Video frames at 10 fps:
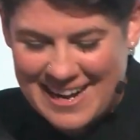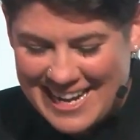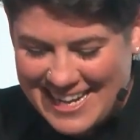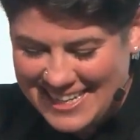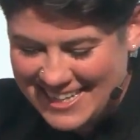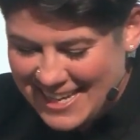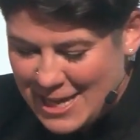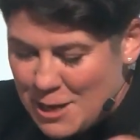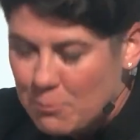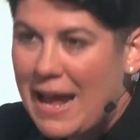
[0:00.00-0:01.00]
are,
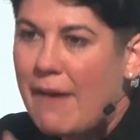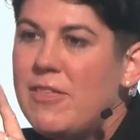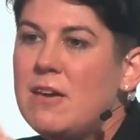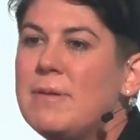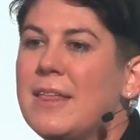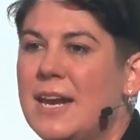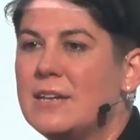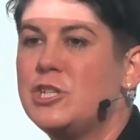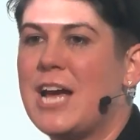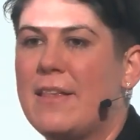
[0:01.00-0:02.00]
we have the ability
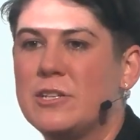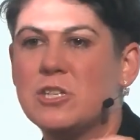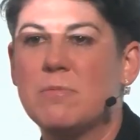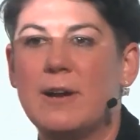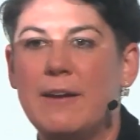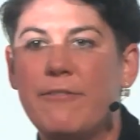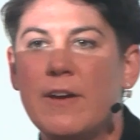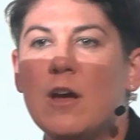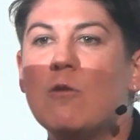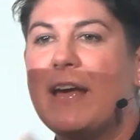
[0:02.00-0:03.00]
to challenge the brief.
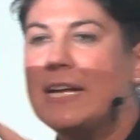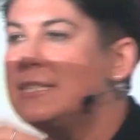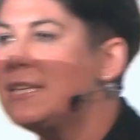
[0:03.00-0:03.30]
We can